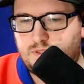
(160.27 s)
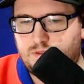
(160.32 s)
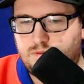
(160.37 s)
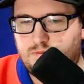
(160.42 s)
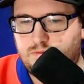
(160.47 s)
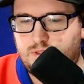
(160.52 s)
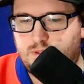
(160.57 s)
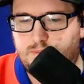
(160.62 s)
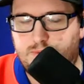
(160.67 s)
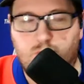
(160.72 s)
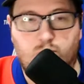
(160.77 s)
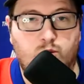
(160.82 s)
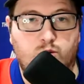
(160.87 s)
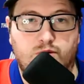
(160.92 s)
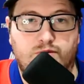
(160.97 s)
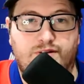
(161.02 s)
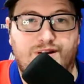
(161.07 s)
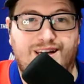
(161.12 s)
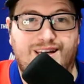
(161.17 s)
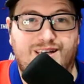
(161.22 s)
Really be cool
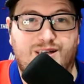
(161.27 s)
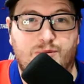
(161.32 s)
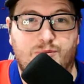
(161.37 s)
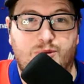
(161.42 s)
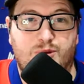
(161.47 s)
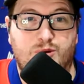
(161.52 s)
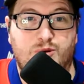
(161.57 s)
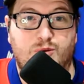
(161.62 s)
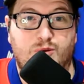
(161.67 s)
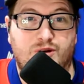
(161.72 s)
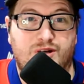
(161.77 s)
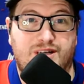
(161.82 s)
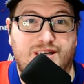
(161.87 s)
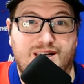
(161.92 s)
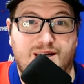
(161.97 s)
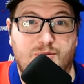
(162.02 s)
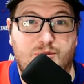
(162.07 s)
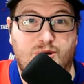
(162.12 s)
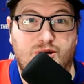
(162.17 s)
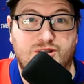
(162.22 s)
if I had a computer working.
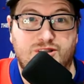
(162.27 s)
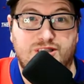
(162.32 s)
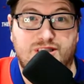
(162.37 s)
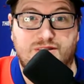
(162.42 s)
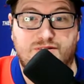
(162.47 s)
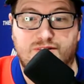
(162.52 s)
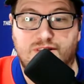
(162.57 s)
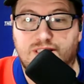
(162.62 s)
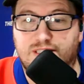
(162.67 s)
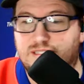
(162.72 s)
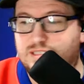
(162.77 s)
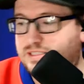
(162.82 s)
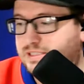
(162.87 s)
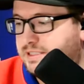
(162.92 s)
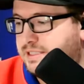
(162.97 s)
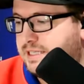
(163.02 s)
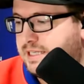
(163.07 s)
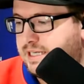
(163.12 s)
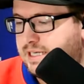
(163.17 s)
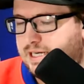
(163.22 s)
I apologize for this.
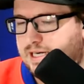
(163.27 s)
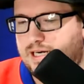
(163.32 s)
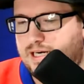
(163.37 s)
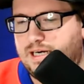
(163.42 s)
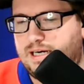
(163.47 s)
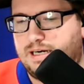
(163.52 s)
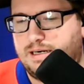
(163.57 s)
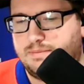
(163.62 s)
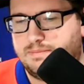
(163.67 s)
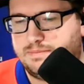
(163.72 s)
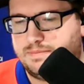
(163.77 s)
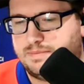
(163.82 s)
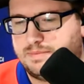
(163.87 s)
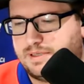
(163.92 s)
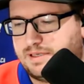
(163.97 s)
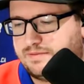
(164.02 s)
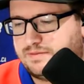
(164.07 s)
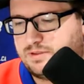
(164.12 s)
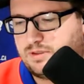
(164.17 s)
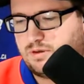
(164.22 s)
Might
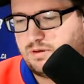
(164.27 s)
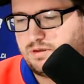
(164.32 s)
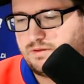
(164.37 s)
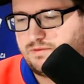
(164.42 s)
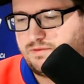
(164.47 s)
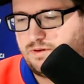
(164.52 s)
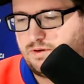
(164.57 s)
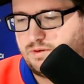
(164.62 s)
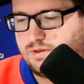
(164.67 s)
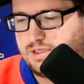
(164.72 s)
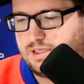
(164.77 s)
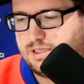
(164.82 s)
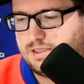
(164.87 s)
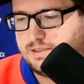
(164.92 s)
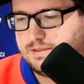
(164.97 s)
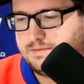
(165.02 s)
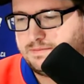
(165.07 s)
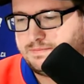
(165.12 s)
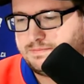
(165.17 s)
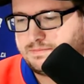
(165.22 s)
have to go to the phone
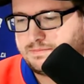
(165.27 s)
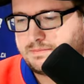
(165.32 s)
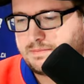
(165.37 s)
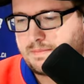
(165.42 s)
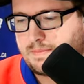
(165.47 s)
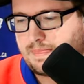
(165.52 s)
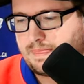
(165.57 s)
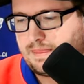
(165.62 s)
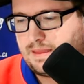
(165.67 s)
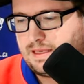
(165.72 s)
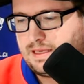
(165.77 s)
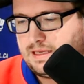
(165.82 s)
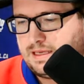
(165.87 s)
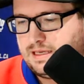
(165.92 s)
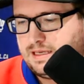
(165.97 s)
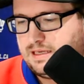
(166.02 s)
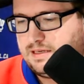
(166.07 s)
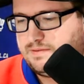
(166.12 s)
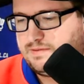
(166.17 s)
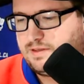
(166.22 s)
here.
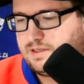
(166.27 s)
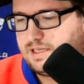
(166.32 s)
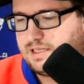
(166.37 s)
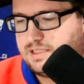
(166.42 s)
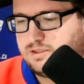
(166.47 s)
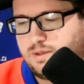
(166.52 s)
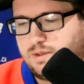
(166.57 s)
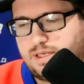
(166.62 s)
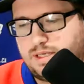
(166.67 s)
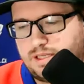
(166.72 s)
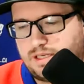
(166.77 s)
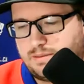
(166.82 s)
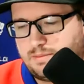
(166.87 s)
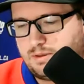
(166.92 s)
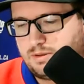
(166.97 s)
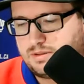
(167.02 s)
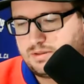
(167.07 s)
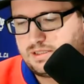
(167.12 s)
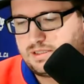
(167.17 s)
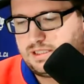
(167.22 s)
If you guys know anything
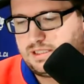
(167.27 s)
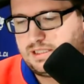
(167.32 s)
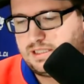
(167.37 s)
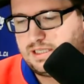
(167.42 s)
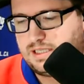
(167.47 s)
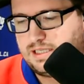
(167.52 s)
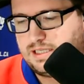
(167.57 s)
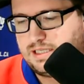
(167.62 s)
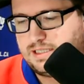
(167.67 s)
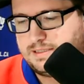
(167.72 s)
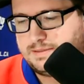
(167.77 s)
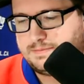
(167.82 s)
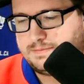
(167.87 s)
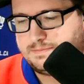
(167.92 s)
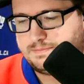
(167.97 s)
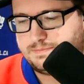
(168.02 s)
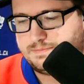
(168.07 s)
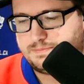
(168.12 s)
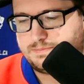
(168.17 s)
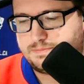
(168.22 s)
about the
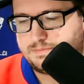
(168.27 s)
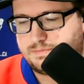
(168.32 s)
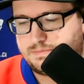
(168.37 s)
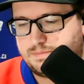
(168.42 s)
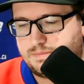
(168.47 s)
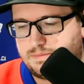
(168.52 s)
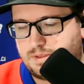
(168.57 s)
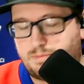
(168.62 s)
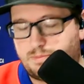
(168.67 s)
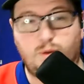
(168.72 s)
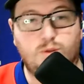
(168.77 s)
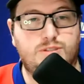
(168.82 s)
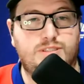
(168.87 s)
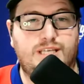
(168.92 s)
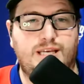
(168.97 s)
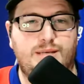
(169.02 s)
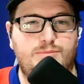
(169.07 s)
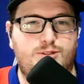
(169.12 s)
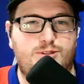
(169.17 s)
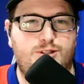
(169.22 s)

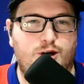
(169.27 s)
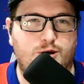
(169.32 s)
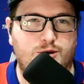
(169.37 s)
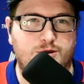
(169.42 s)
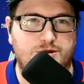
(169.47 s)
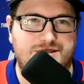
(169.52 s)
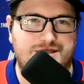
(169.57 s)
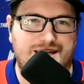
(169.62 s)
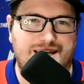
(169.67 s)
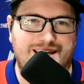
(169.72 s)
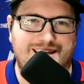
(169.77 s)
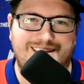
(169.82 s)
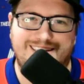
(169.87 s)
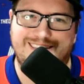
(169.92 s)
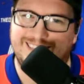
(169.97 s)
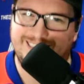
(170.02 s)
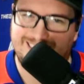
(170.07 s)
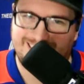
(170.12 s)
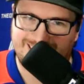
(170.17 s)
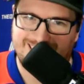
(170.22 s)
post-game shows and
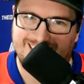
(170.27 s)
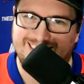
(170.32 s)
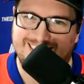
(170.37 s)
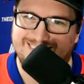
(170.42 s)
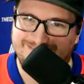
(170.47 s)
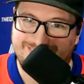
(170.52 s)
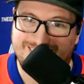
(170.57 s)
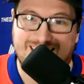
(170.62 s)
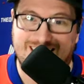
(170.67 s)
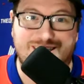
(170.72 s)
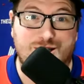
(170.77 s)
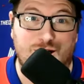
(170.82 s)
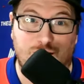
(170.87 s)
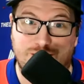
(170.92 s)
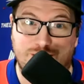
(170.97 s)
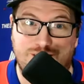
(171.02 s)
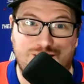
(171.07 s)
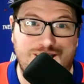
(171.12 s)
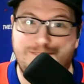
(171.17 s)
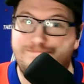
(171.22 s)
the
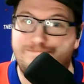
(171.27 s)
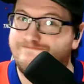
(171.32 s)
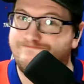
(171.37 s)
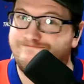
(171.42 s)
technology,